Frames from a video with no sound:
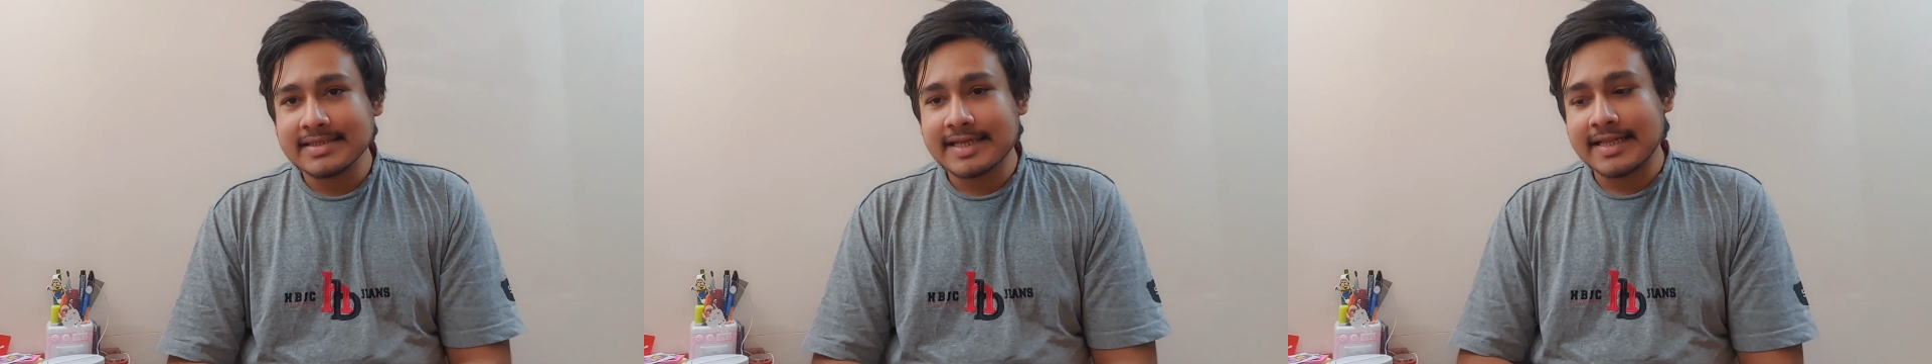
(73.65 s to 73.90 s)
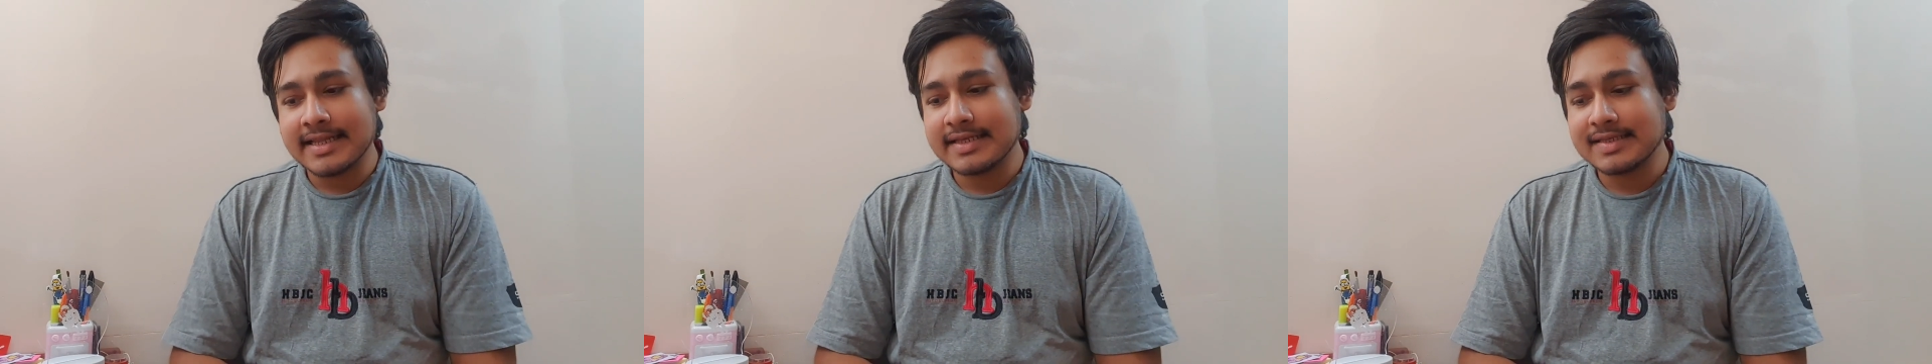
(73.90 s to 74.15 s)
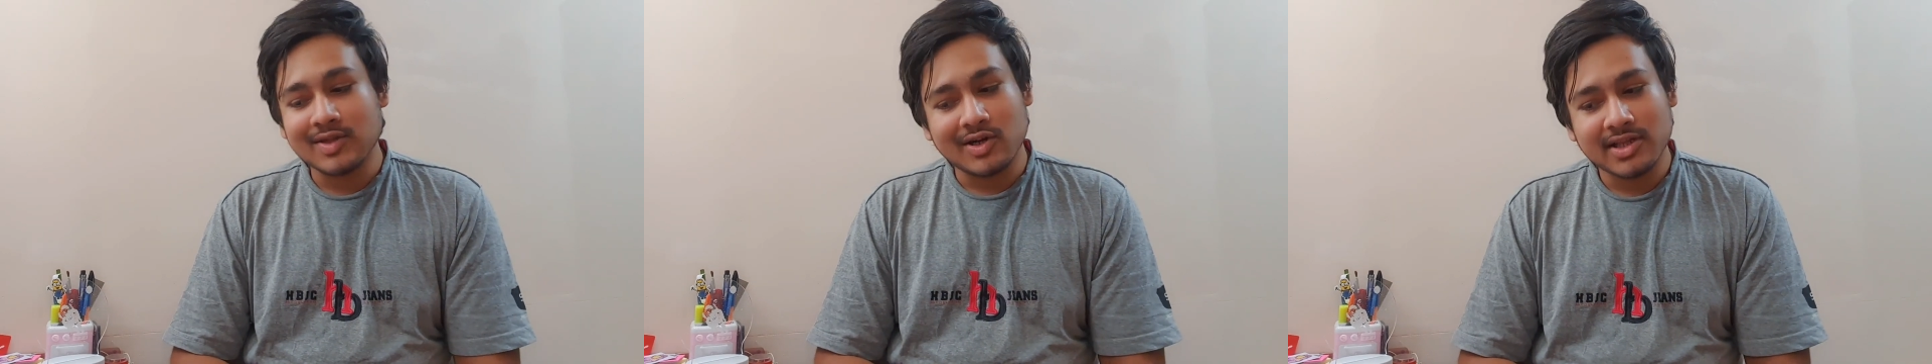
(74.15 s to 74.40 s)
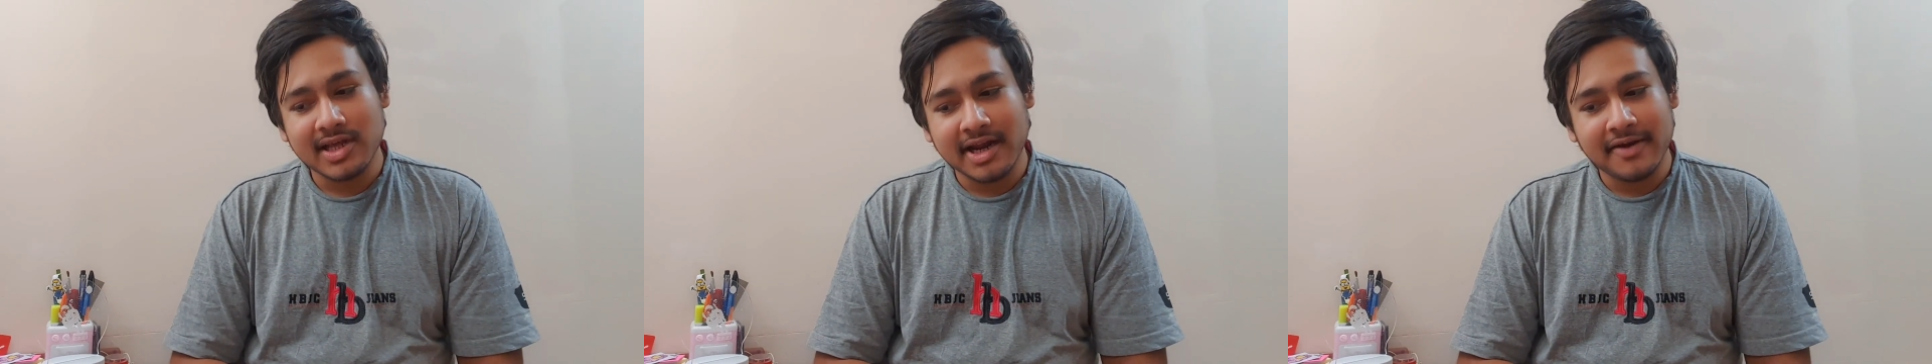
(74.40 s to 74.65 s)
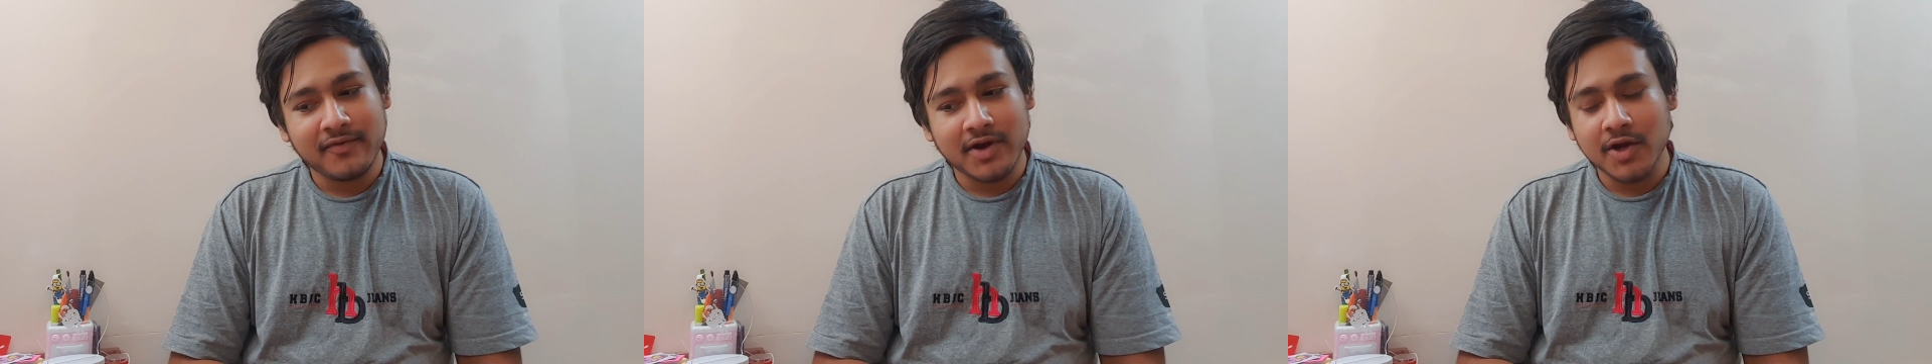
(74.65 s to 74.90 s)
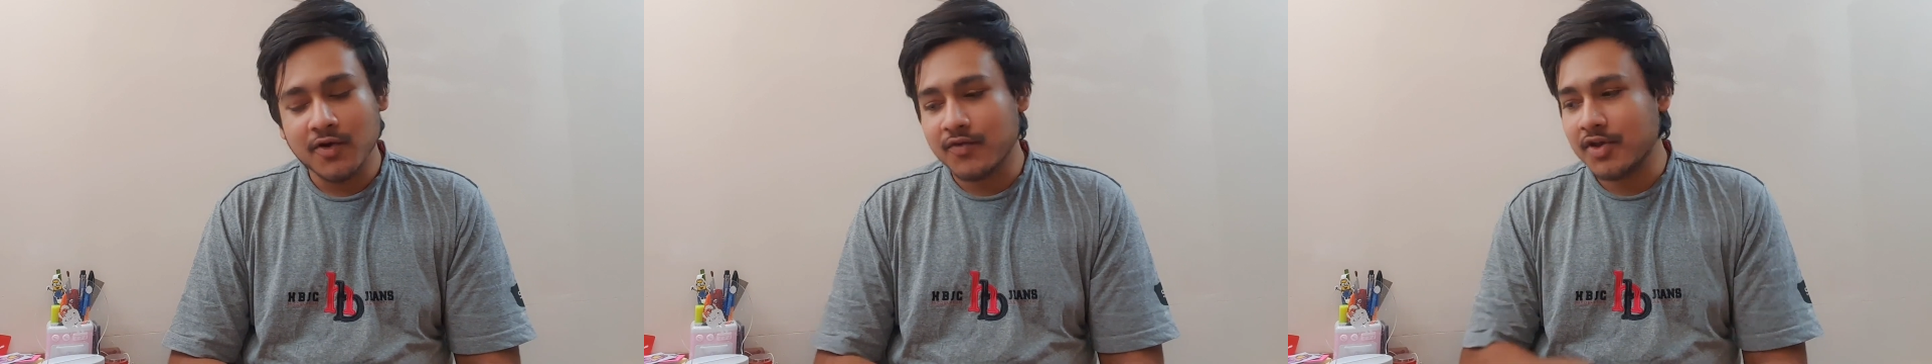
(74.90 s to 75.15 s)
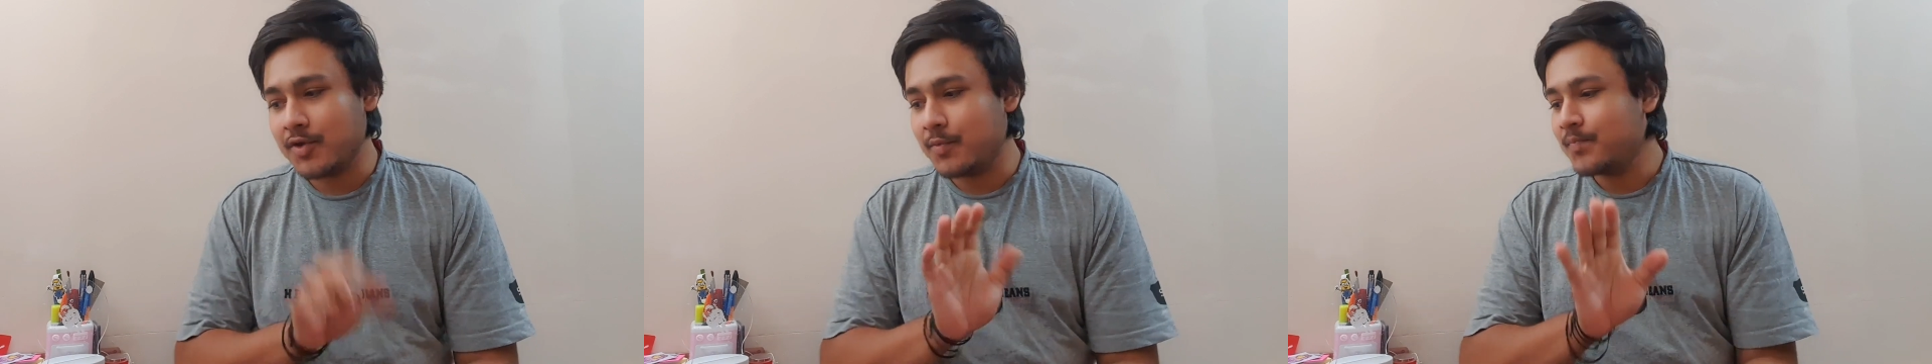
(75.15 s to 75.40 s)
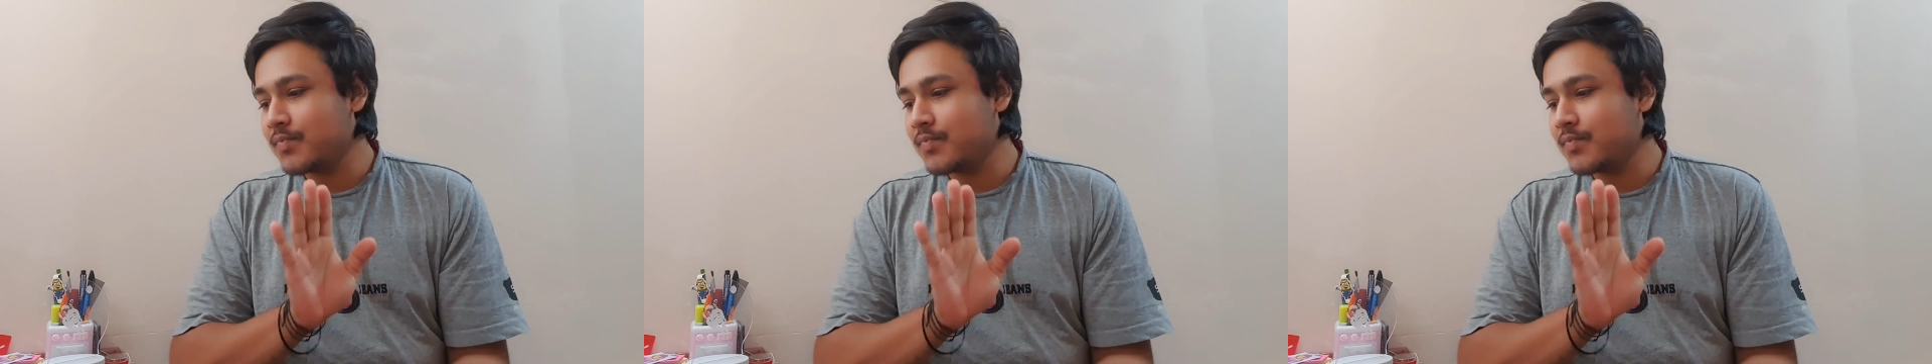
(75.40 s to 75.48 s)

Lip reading: then this is not the right video for you.